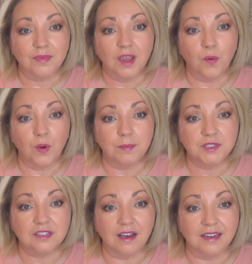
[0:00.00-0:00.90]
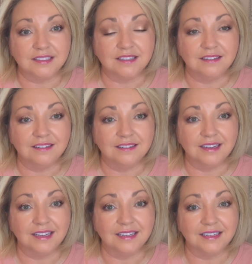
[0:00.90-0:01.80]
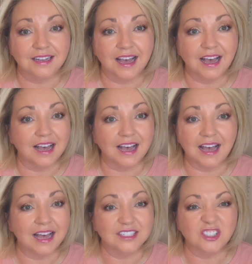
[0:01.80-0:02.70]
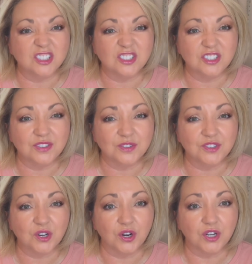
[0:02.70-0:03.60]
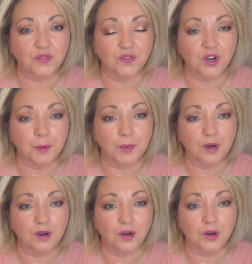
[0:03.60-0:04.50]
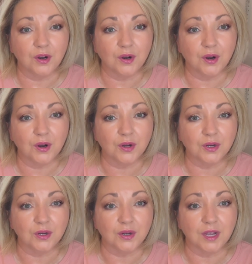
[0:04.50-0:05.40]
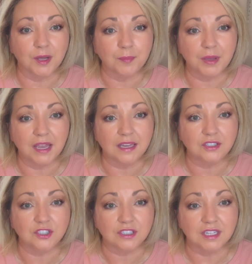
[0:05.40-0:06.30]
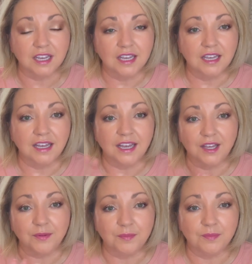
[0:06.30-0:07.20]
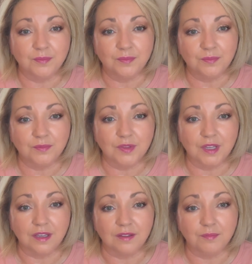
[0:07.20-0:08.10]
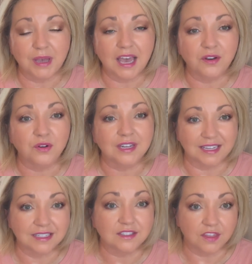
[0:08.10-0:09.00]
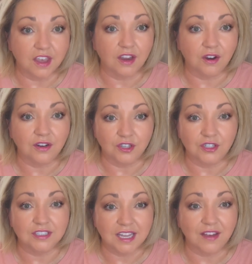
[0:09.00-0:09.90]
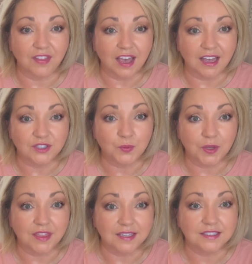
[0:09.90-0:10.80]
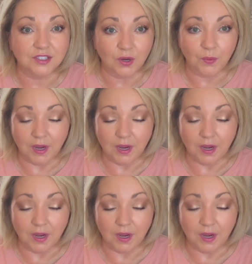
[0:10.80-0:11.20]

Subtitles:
website, and I just started from her page, and the pattern is there. You just have the ads with it, so